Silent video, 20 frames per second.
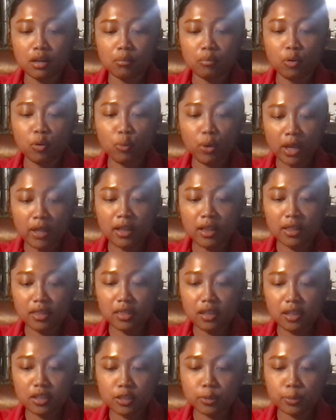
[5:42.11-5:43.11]
When
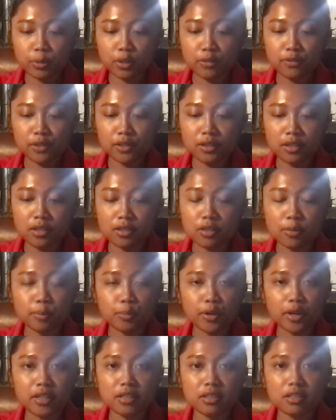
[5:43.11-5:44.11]
these previously
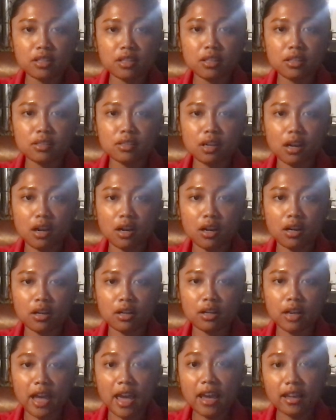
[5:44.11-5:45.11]
suppressed genes are
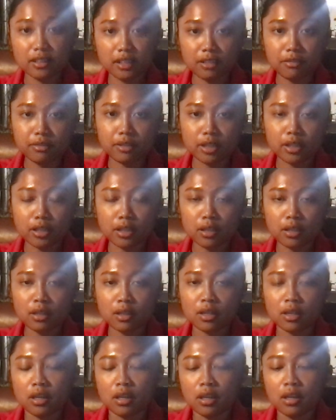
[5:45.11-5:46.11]
activated,
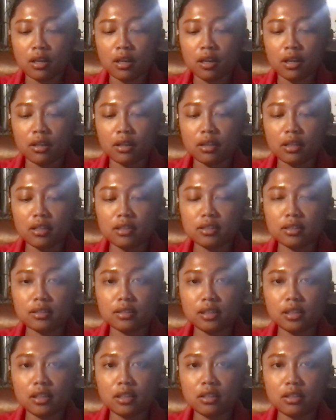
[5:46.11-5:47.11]
this
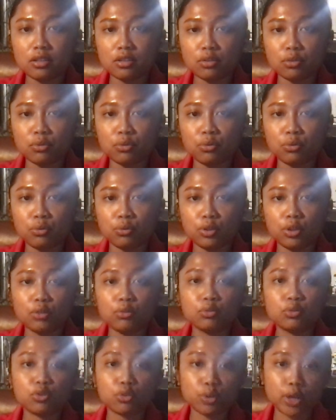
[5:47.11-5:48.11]
leads to new
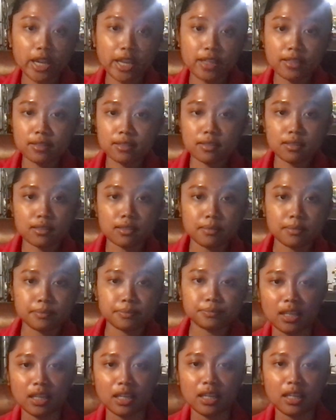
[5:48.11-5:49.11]
traits.
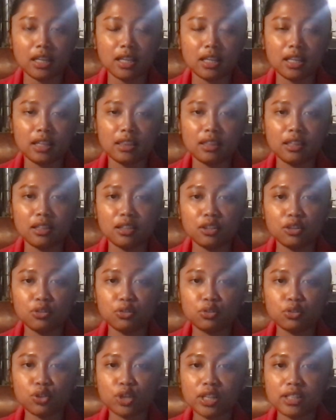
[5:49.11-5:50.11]
The new
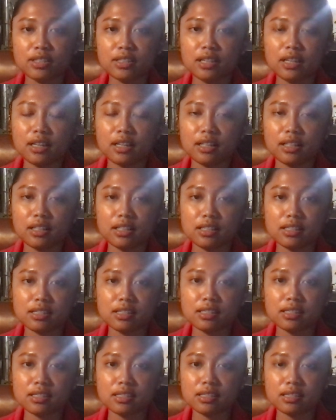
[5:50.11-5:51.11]
traits that the
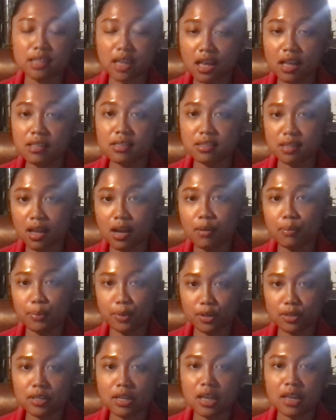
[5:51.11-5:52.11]
cells now
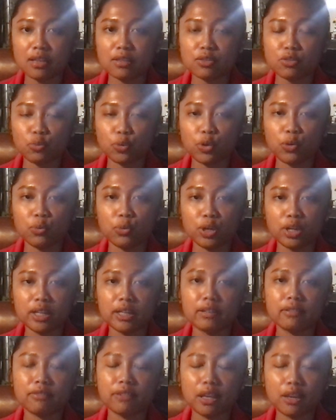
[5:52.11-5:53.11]
possess will work
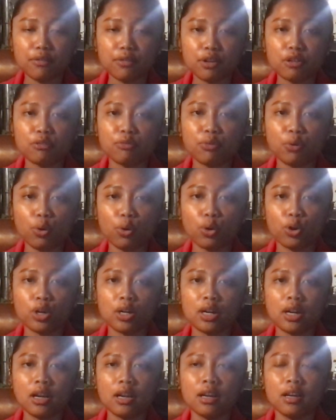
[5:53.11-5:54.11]
in favor for
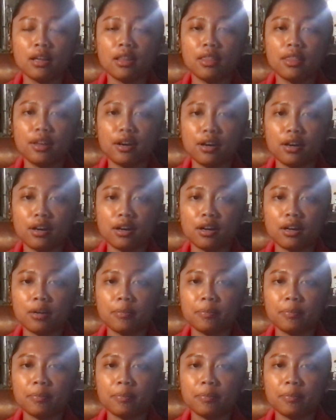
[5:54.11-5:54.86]
the